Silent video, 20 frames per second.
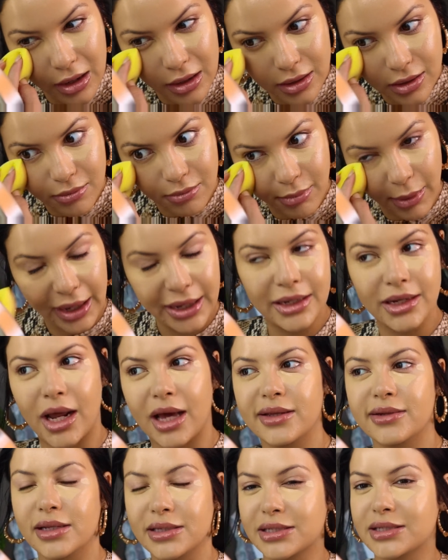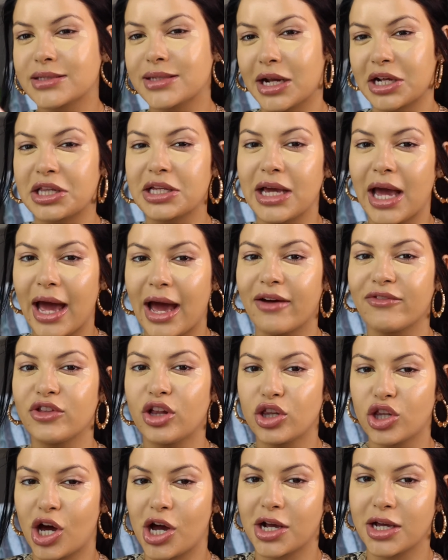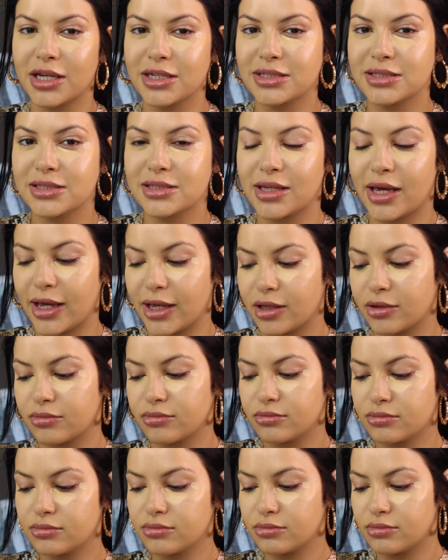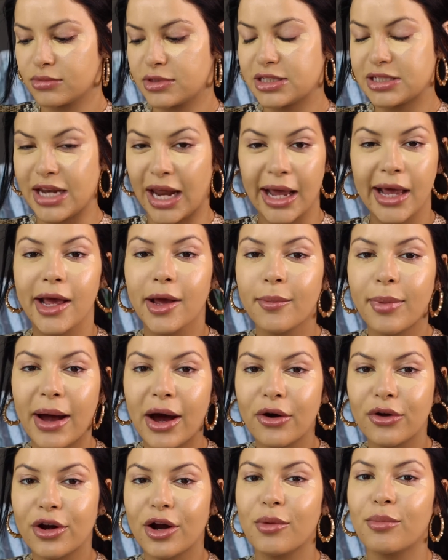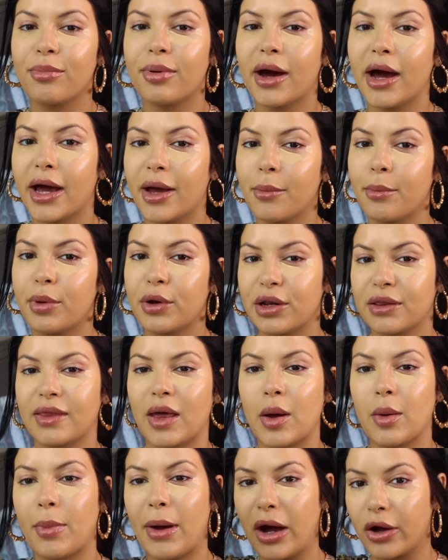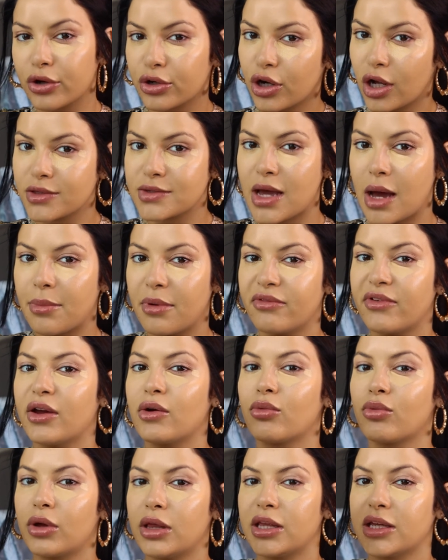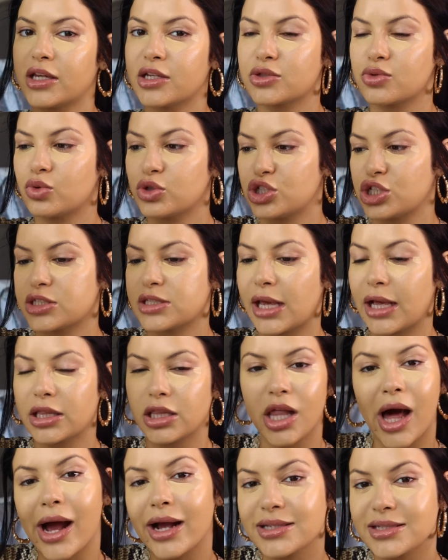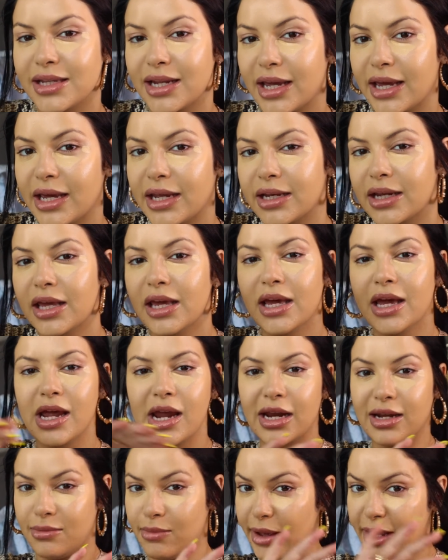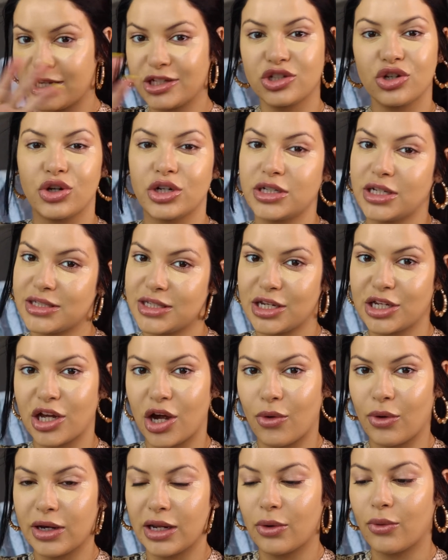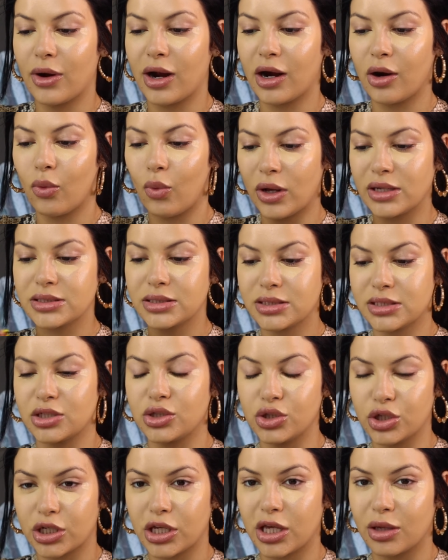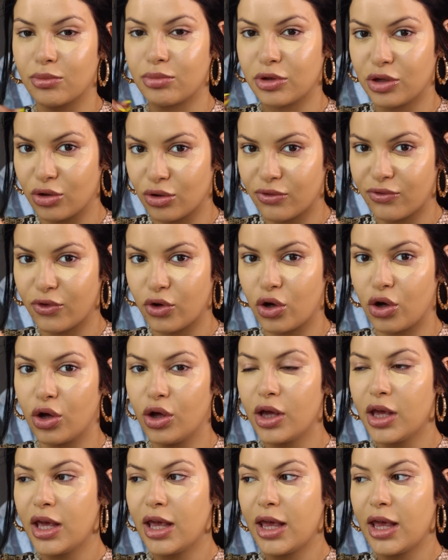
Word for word: might not necessarily have the longest like staying powder, but putting that powder on top of it really is what just like locks it in and makes sure it doesn't go anywhere while still looking beautiful